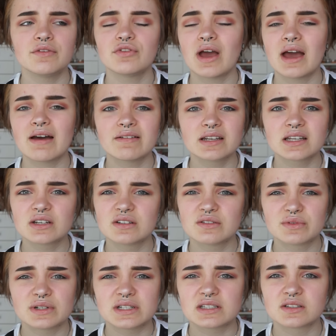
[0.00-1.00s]
If you have any
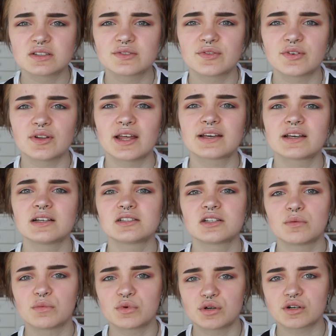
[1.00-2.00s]
good reasons for liking
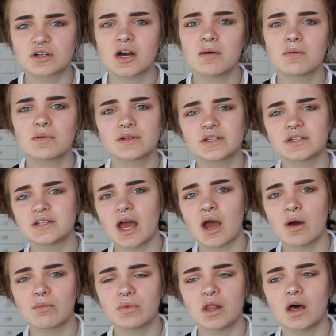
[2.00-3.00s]
summer, comment it
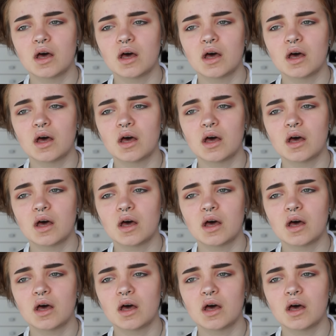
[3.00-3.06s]
down